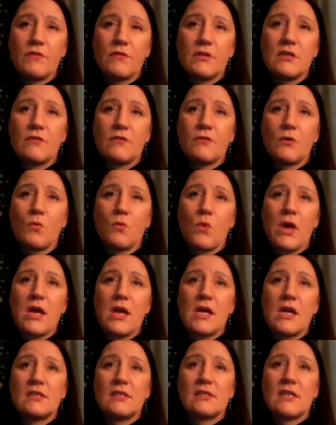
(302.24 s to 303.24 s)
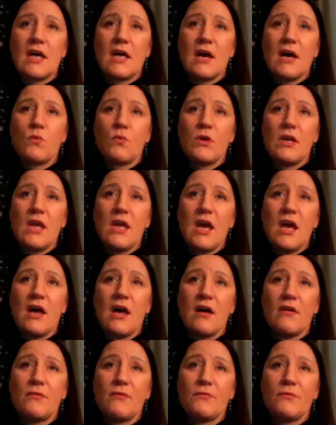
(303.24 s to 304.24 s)
of the different ways that we
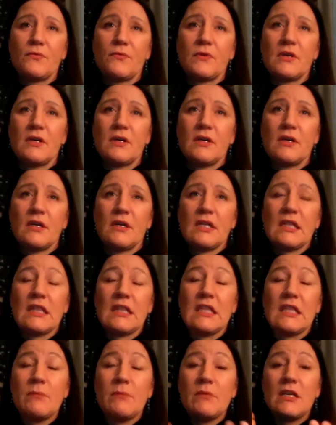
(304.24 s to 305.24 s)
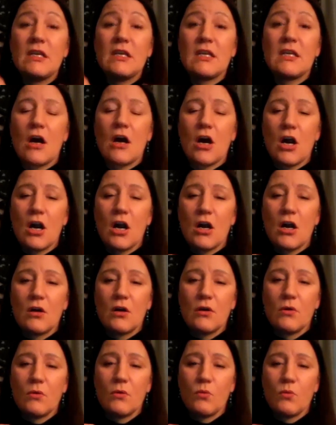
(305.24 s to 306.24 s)
have limited
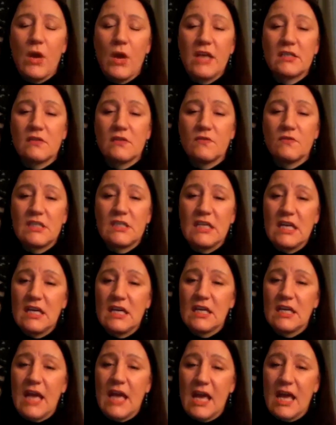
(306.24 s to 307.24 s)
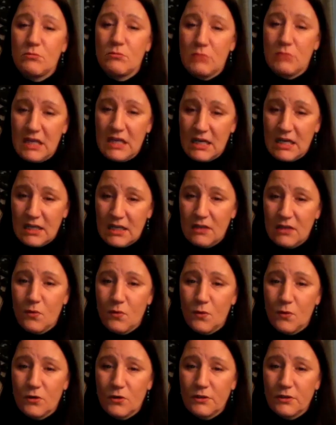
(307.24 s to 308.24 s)
our ways of seeing and being in the
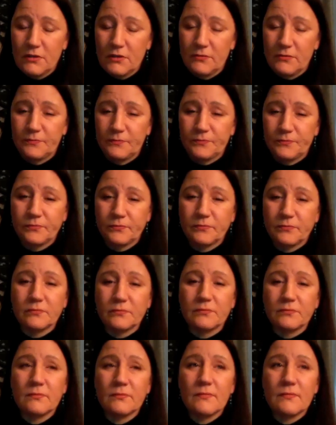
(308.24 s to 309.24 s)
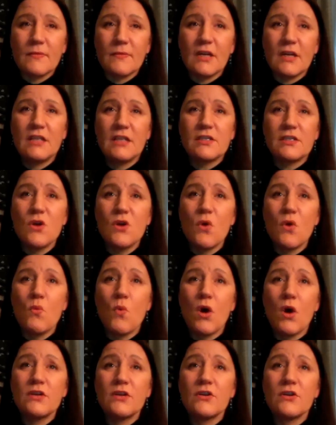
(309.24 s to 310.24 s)
world, it's no
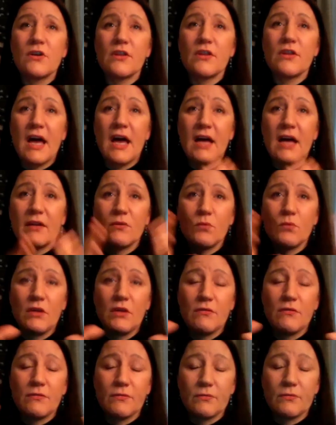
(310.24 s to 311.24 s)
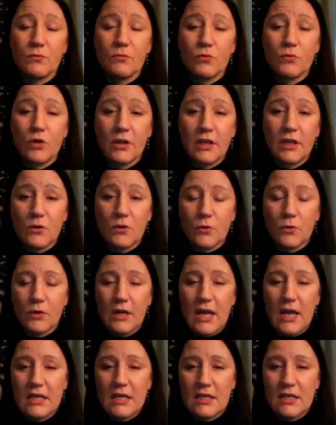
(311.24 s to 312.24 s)
wonder that we've really
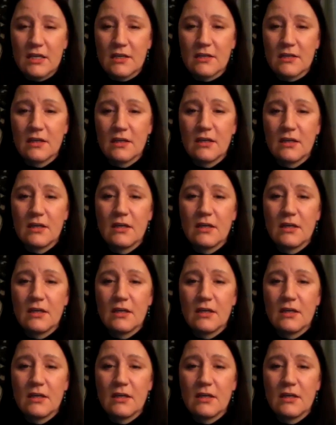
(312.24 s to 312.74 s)
created